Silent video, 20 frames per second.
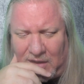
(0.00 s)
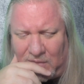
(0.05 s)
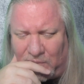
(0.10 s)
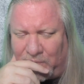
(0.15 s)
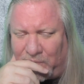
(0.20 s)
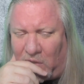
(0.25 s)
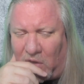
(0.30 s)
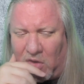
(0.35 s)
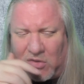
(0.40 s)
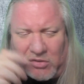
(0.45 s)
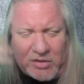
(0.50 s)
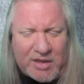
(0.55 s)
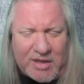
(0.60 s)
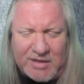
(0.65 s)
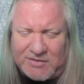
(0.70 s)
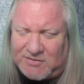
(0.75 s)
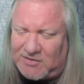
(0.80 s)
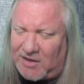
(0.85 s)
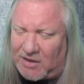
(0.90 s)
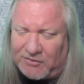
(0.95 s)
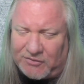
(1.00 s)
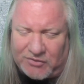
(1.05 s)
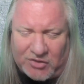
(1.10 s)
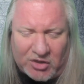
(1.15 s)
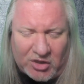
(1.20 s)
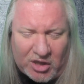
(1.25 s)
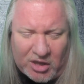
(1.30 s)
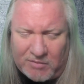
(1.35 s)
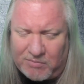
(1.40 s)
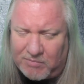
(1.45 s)
Vocally, it sounds
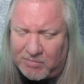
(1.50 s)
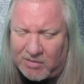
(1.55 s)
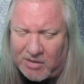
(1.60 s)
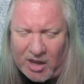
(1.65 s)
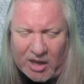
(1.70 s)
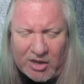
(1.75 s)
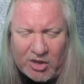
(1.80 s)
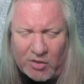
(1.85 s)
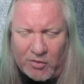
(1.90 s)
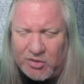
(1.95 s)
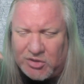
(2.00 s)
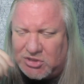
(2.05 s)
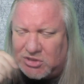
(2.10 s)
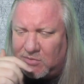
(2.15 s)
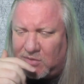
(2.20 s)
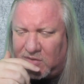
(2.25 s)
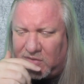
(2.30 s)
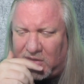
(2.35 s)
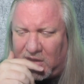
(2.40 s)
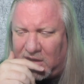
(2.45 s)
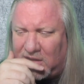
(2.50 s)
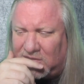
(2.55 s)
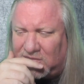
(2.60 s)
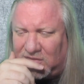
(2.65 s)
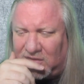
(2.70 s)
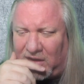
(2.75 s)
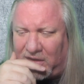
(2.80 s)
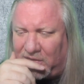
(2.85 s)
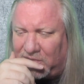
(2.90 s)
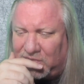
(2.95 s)
good. Got no issue with it. It
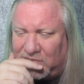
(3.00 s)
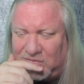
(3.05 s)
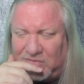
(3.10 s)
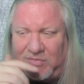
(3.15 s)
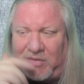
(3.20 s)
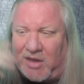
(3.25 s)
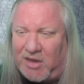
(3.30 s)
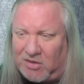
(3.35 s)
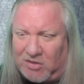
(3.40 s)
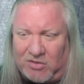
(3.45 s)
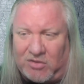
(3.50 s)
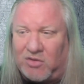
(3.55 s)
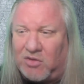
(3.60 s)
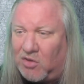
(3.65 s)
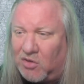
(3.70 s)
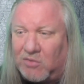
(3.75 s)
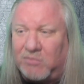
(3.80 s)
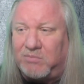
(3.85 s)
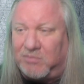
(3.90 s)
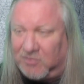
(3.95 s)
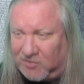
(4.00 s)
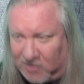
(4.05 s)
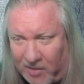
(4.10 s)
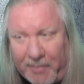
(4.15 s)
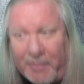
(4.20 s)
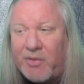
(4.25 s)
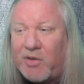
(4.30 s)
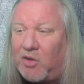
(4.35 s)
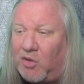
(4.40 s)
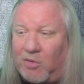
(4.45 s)
sounds like your
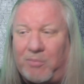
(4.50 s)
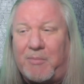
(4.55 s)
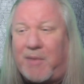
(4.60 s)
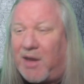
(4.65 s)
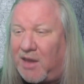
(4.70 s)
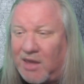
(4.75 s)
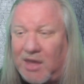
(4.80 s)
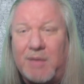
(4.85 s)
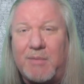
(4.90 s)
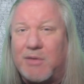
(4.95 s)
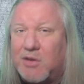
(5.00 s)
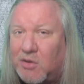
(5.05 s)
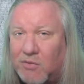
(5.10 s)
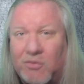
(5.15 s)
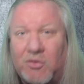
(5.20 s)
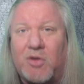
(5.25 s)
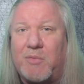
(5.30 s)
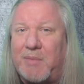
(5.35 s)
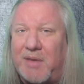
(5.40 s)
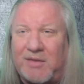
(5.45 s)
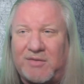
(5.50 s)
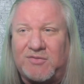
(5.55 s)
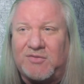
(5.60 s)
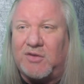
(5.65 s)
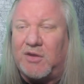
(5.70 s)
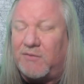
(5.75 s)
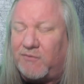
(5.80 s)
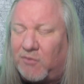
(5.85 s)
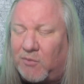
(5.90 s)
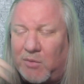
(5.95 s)
typical My Chemical Romance
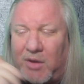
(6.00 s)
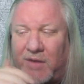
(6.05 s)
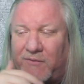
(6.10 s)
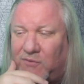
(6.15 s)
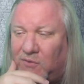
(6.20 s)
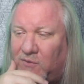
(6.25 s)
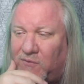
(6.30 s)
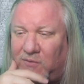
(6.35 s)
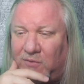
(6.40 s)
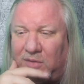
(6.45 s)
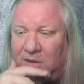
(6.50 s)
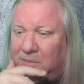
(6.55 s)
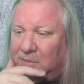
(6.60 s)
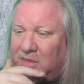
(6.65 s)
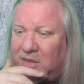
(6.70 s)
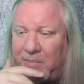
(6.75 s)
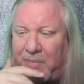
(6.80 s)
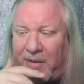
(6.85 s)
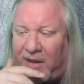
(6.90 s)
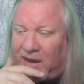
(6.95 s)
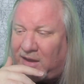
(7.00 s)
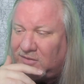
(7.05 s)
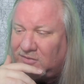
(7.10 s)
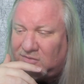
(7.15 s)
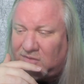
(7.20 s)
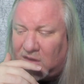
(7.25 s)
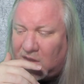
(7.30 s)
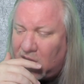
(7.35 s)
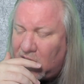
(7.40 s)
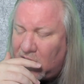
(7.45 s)
song from what I've heard from them in the past.